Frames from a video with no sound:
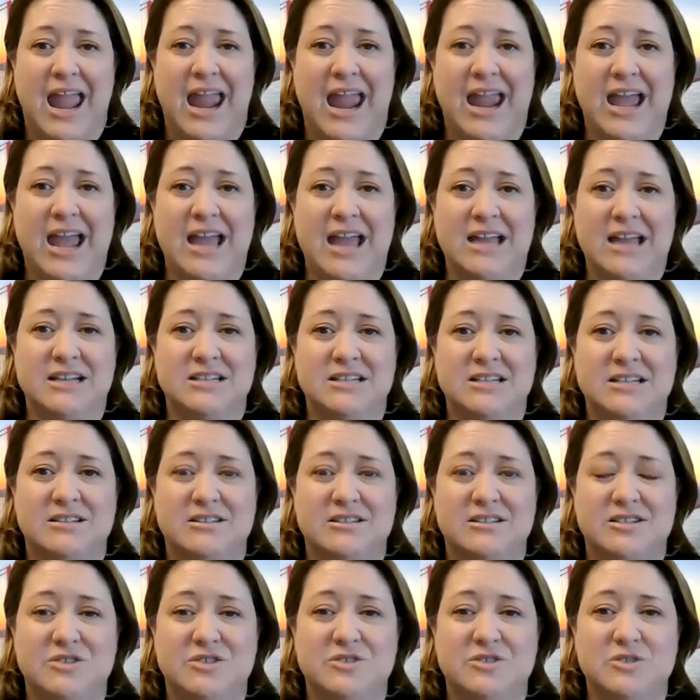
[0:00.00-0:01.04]
And
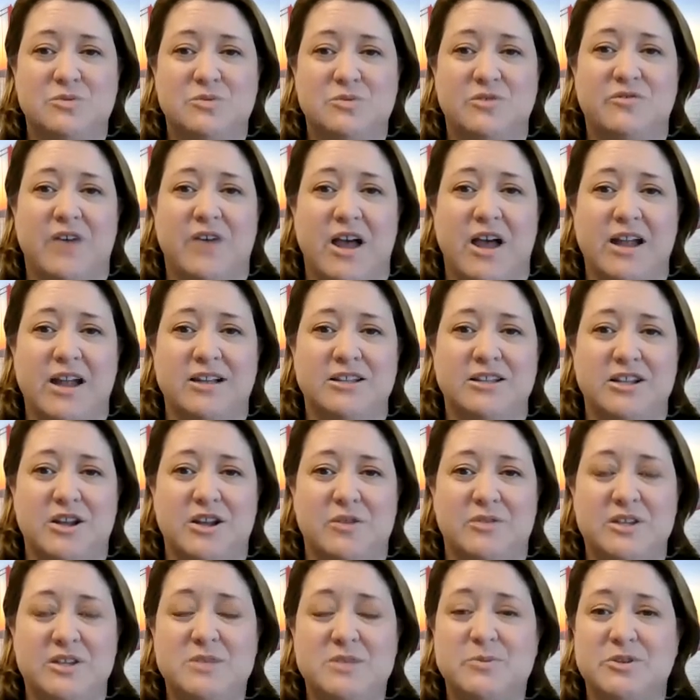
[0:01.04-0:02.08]
students will find, you
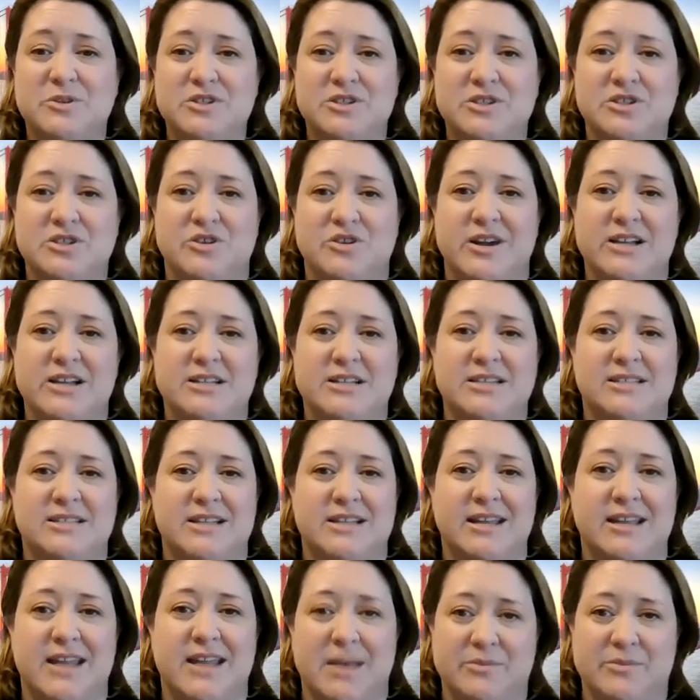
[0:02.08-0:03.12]
know, this person's great to
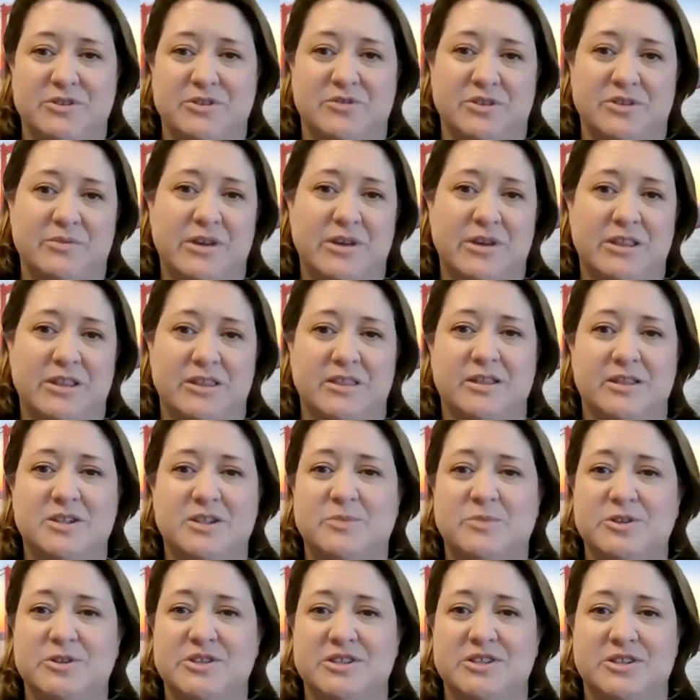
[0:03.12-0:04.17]
study chemistry with, or this
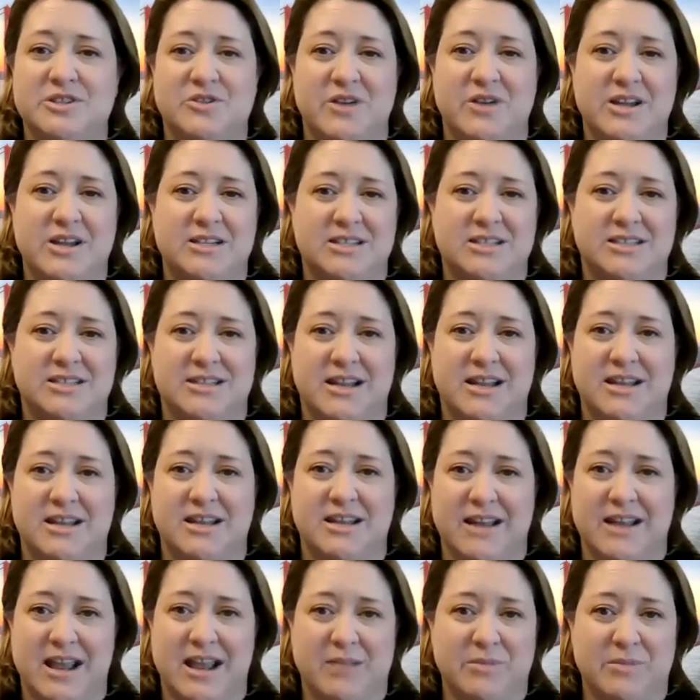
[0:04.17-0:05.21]
person's great to study
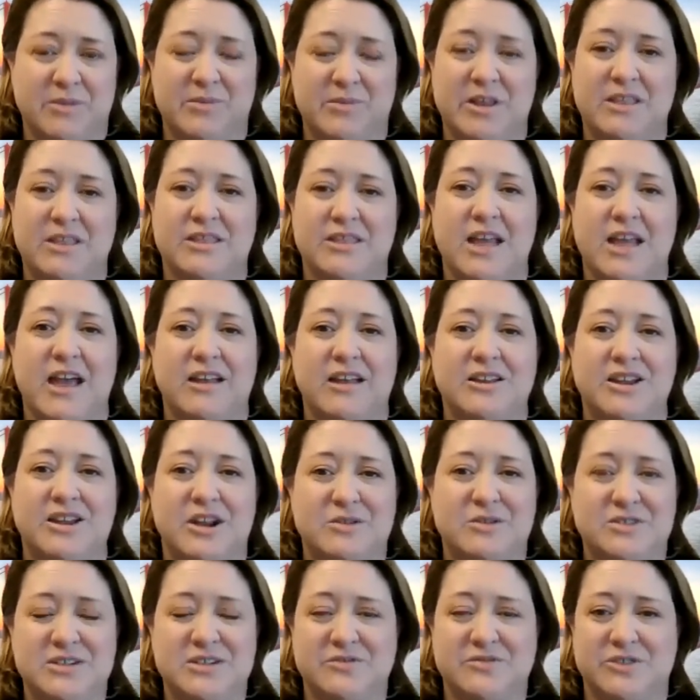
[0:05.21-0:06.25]
anatomy with, and, you
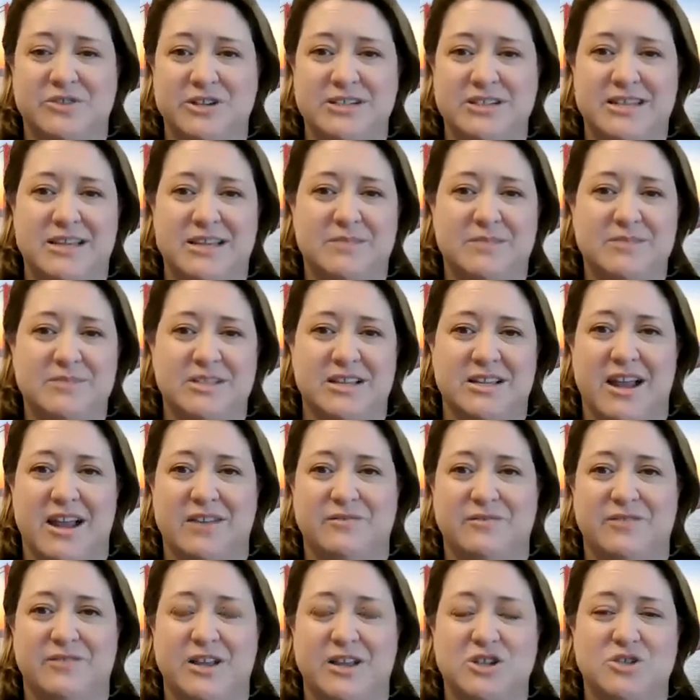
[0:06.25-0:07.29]
know, different teams and kind
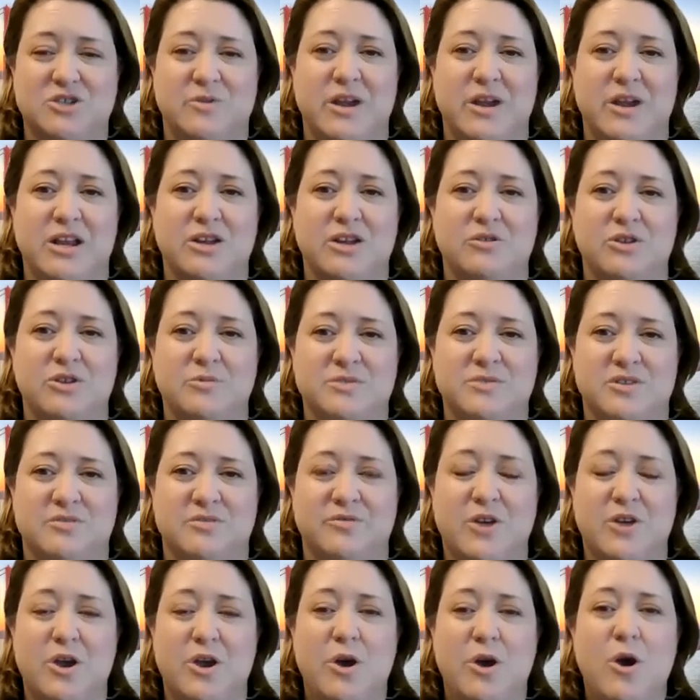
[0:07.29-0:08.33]
of fluctuating groups
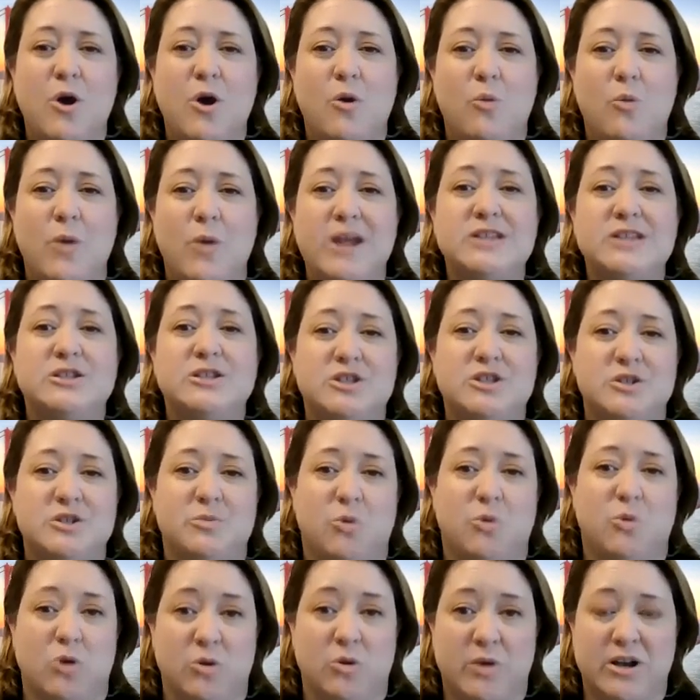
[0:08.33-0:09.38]
of ways to
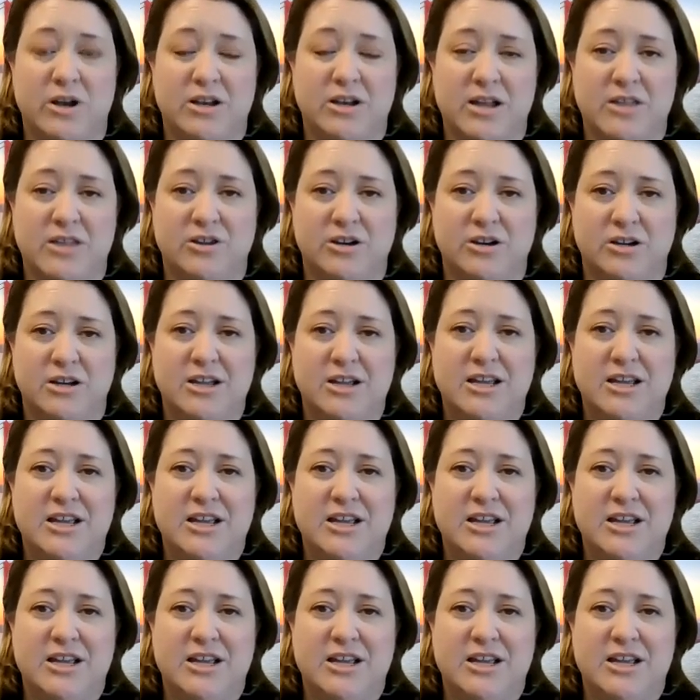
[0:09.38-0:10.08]
support one another.